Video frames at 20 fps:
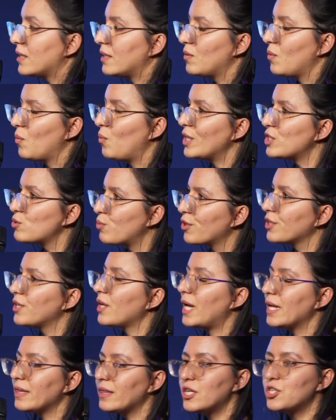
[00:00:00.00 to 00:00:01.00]
what were the
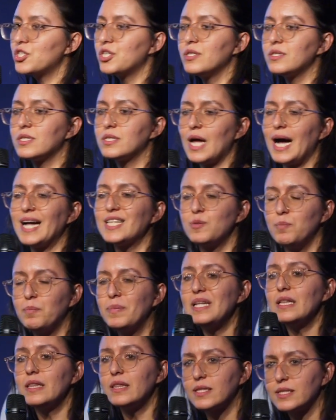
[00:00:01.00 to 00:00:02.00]
conditions at
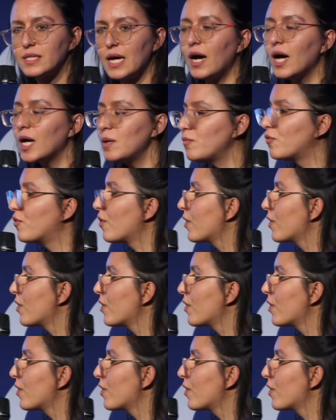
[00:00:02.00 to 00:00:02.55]
build time for